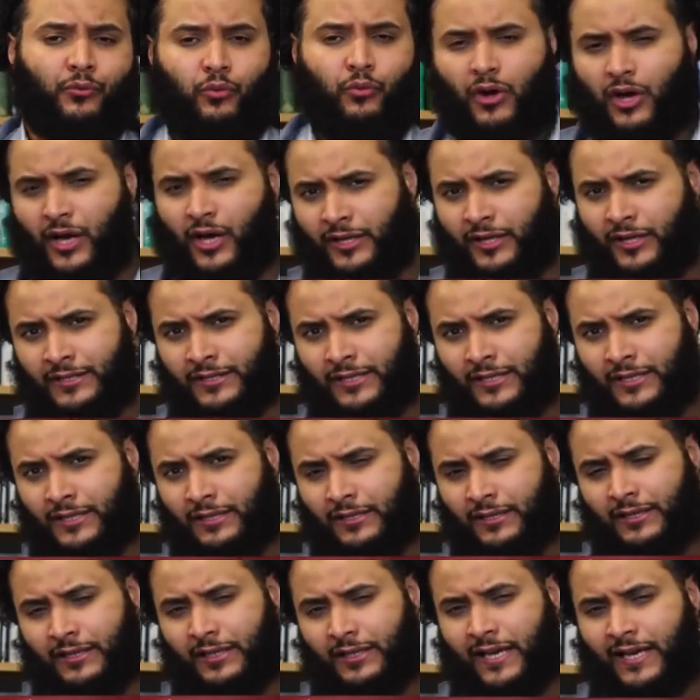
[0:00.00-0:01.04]
word,
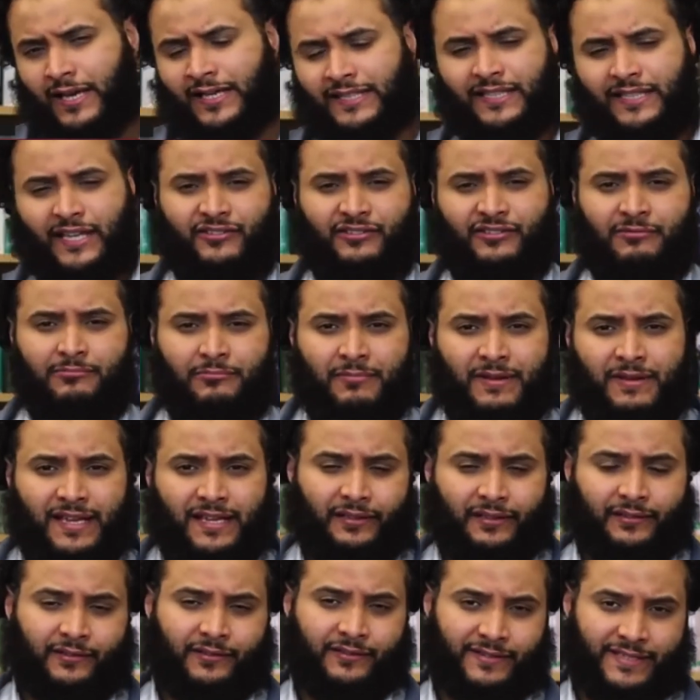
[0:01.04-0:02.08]
it doesn't
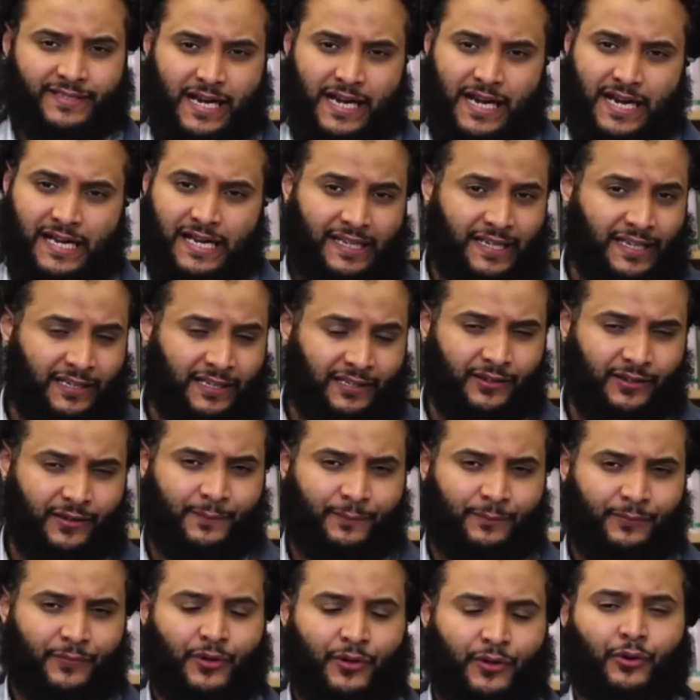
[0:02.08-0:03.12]
mean to cling
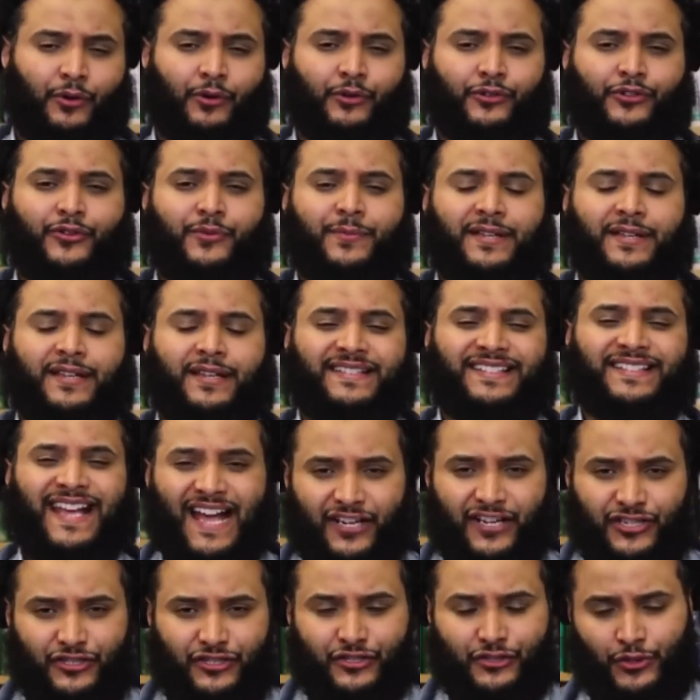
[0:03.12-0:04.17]
or to be
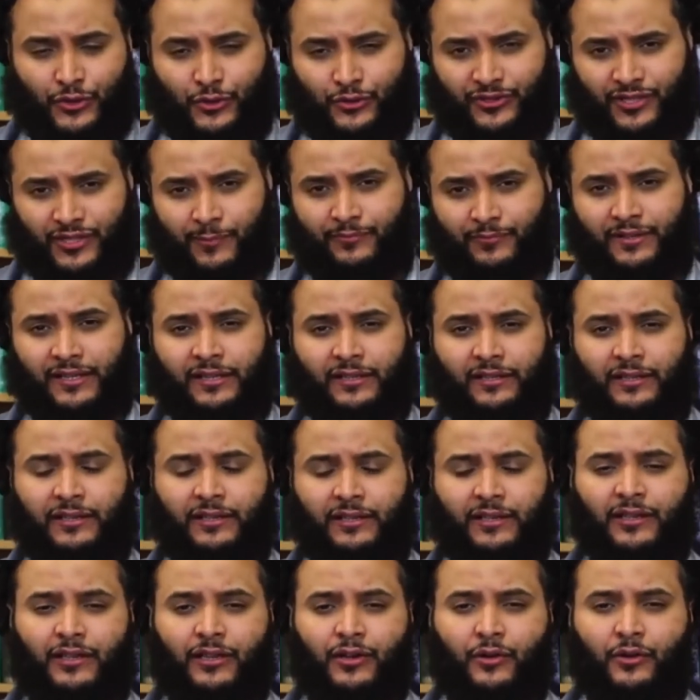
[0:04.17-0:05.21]
attached to ah. something, ah.
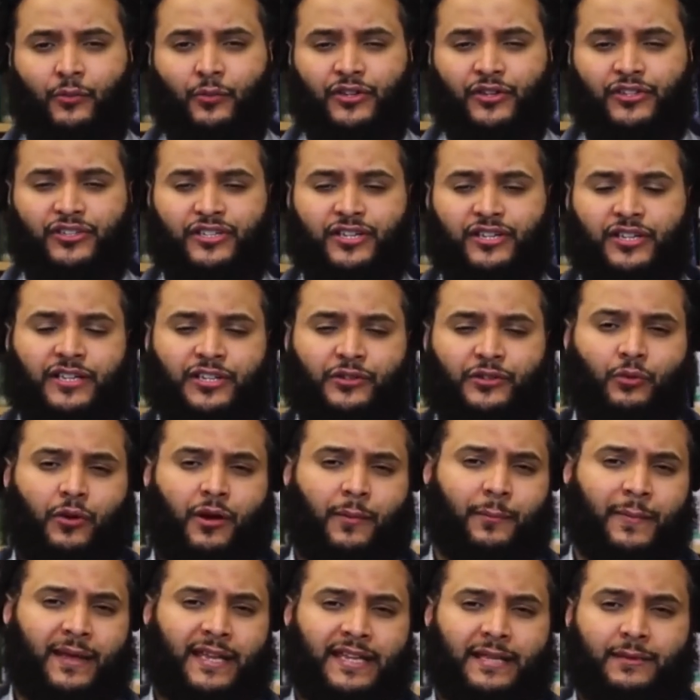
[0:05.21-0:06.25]
which is what
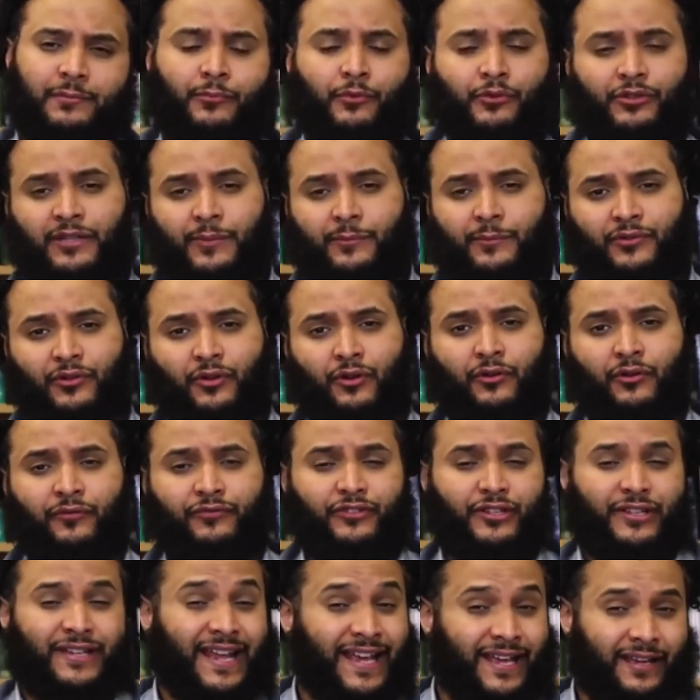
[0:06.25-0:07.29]
many Muslims of
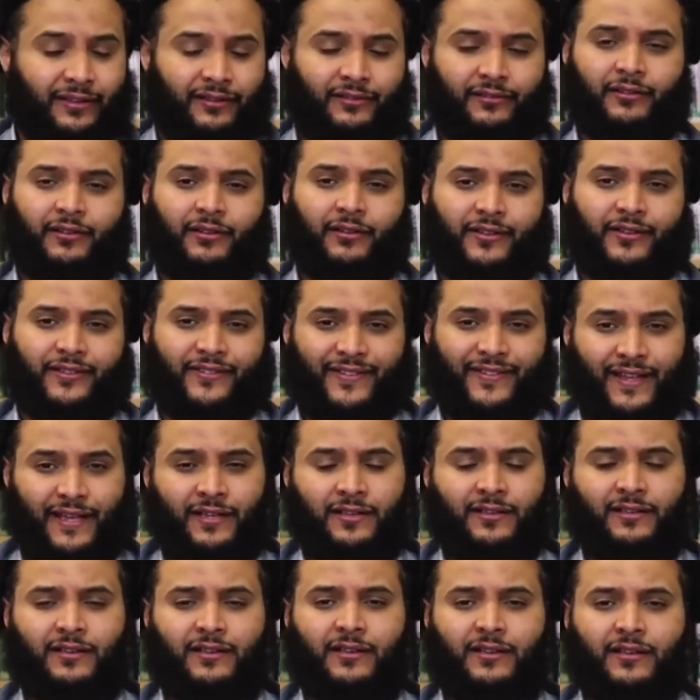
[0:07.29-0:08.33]
today say,
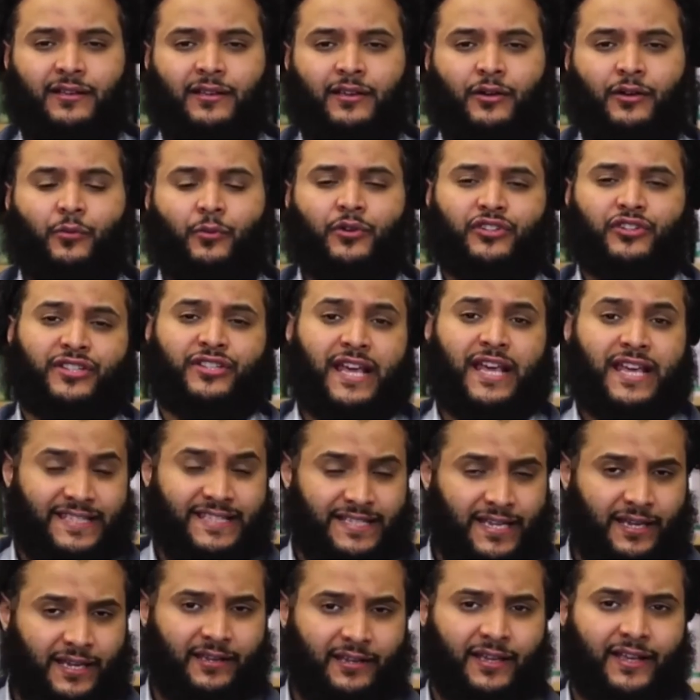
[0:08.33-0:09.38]
which they
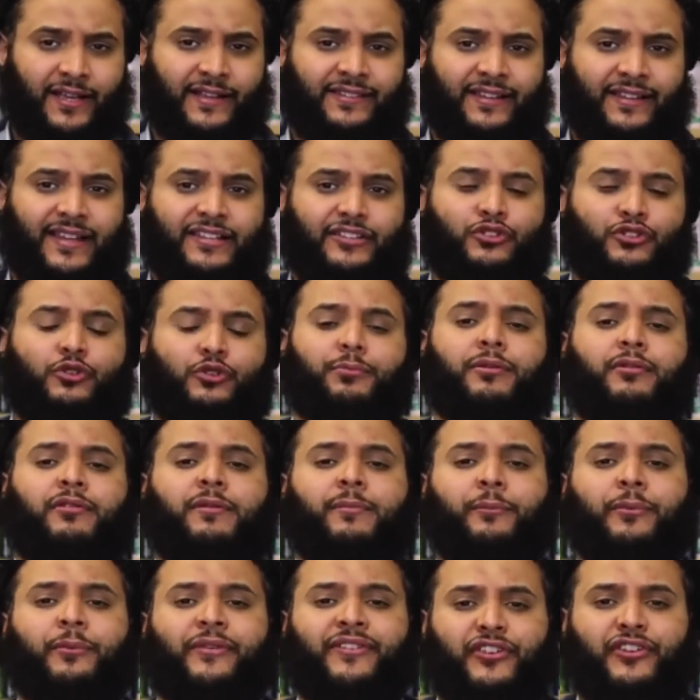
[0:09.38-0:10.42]
say is a
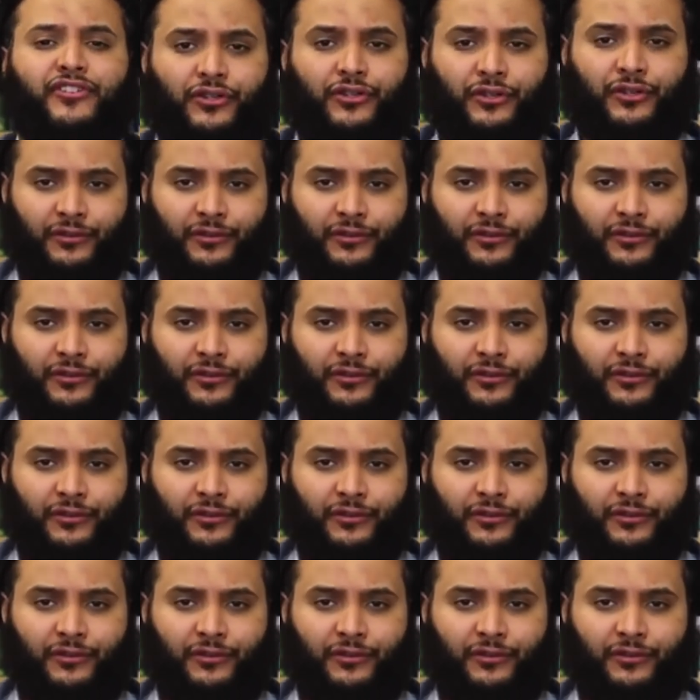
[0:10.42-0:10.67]
superimposition